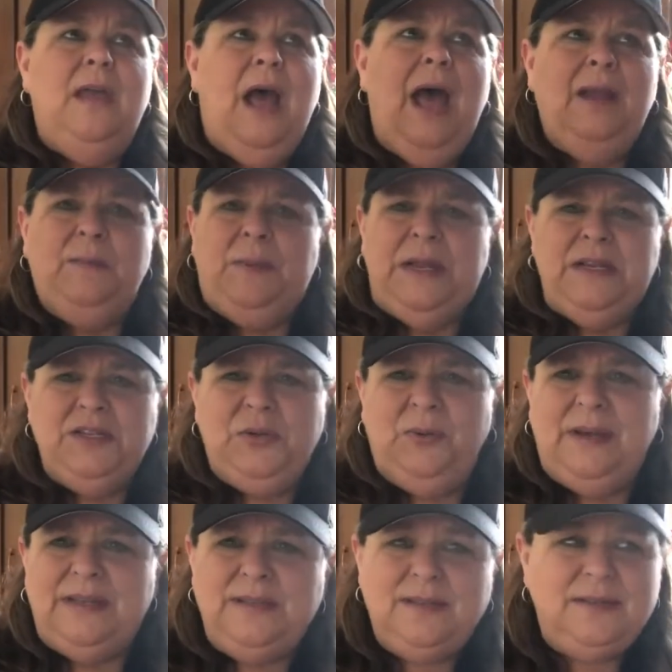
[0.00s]
on
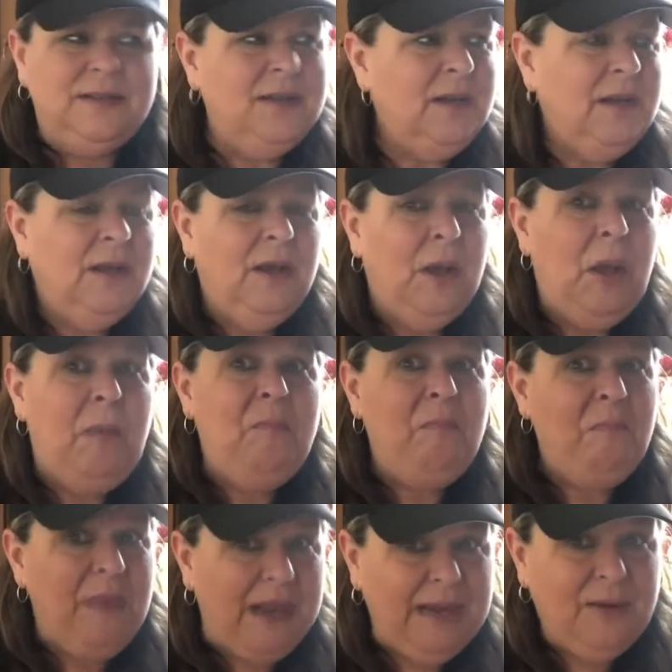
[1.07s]
Pinterest
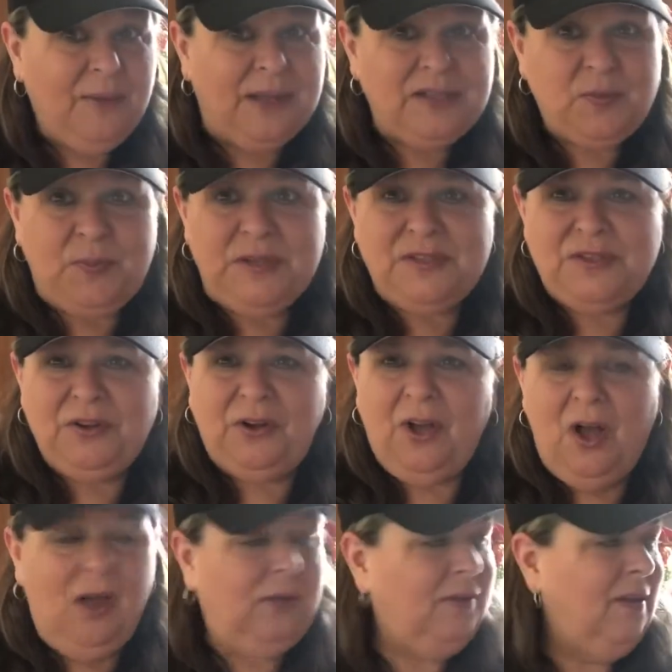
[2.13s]
many recipes, they're
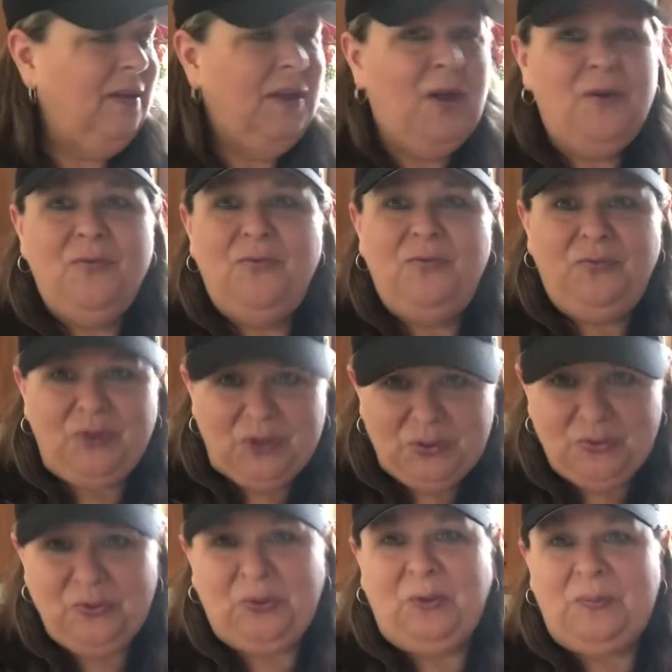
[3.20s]
called
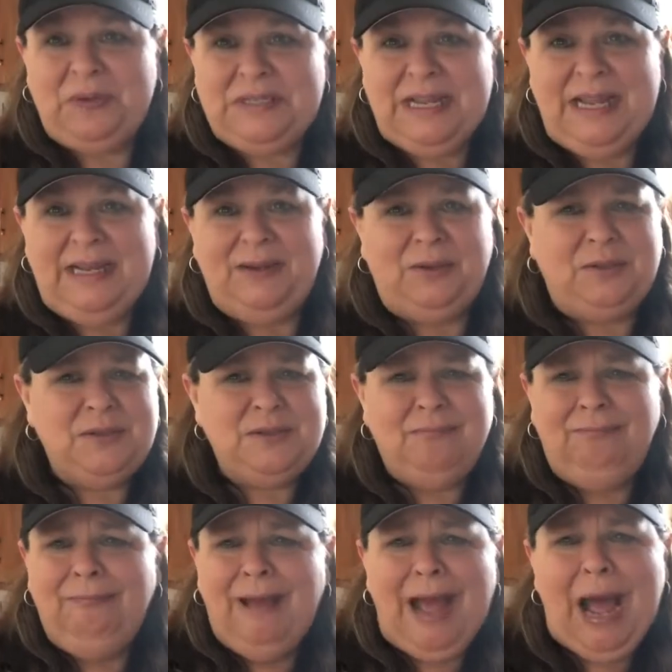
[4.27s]
funeral potatoes.
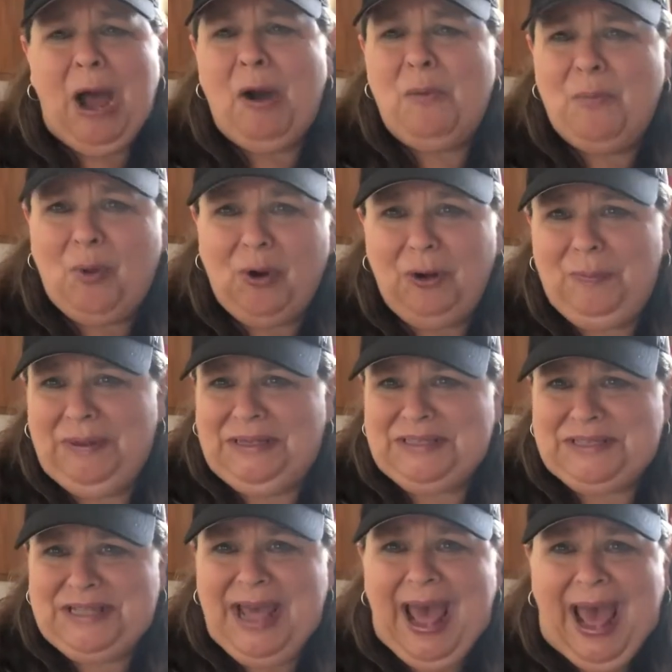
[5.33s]
How morbid
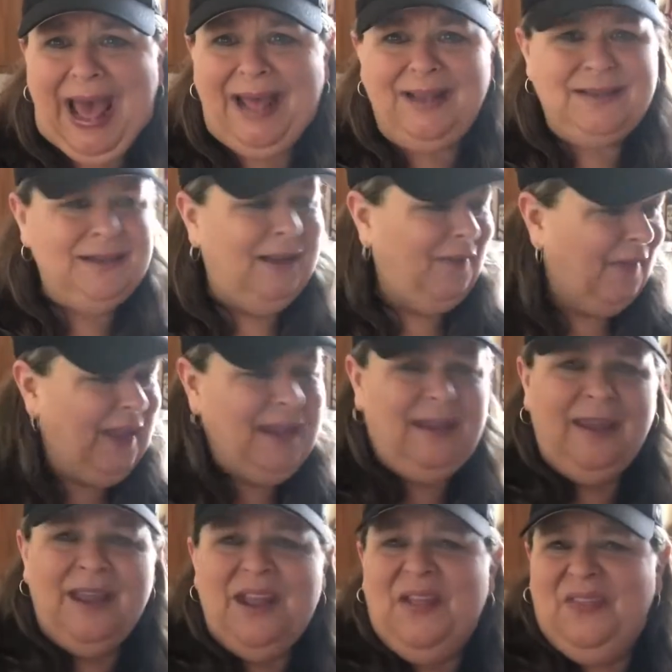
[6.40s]
is that? Like,
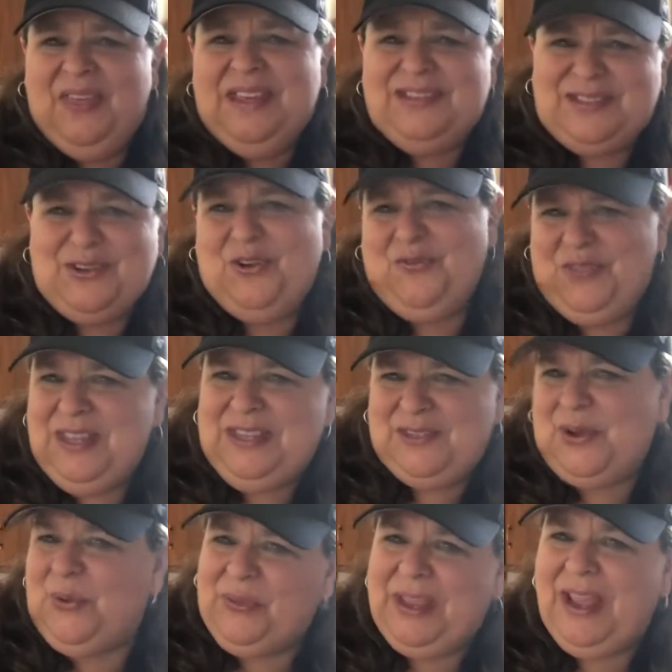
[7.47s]
they serve these
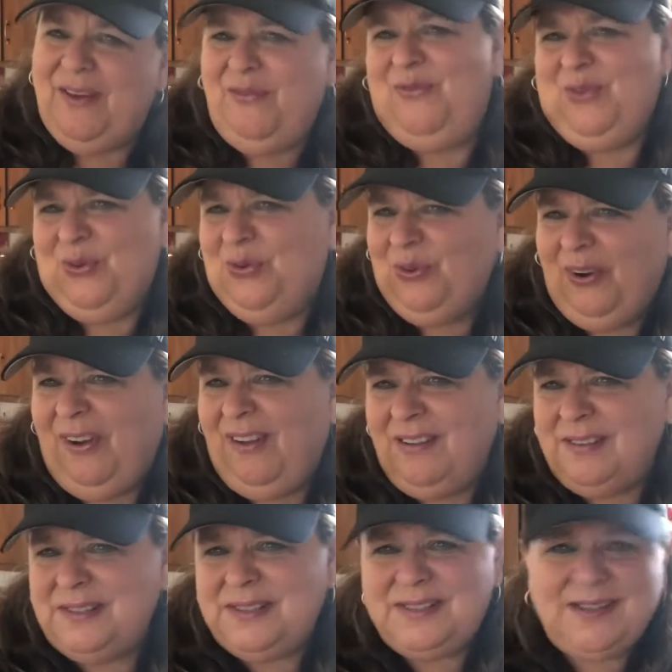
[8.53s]
only at
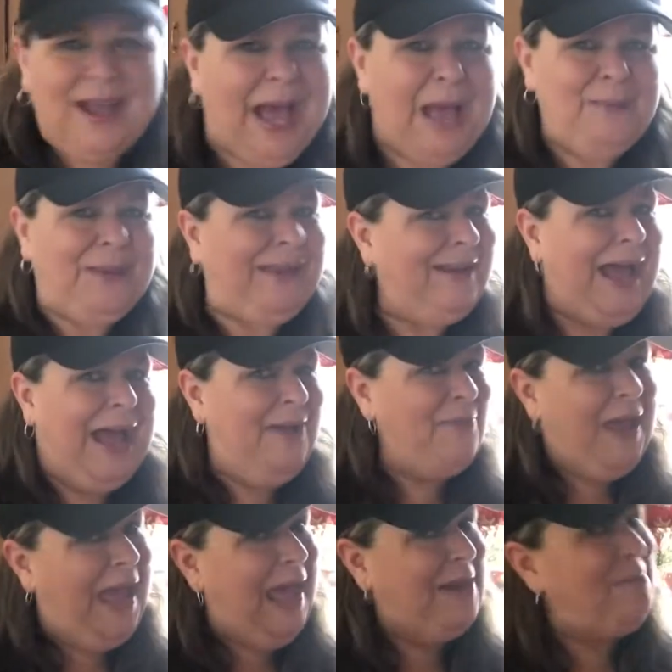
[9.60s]
funerals? I mean, I've
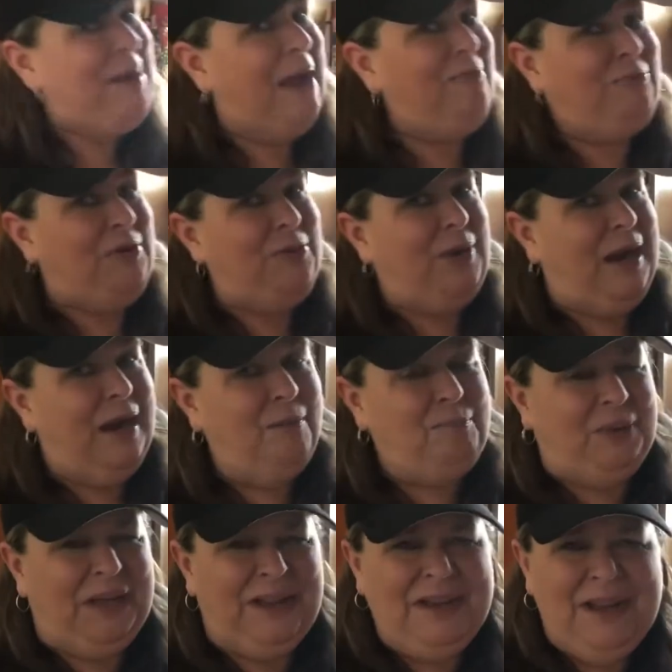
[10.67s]
had them everywhere,
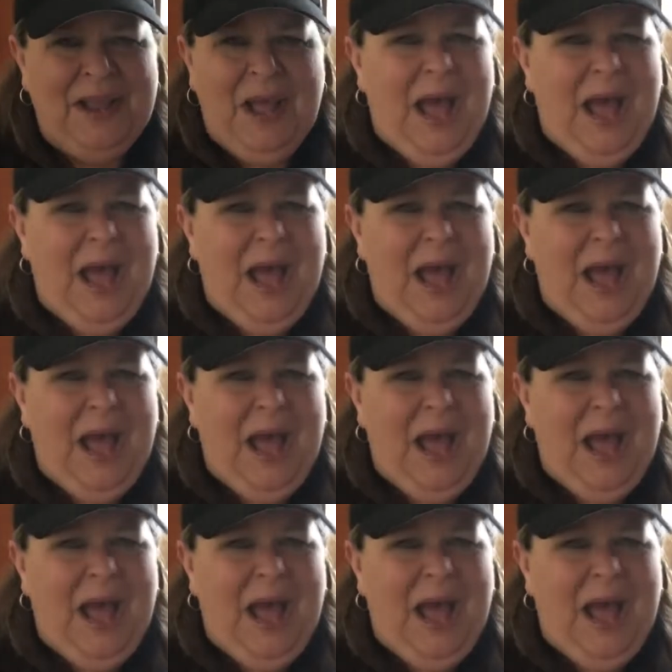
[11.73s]
but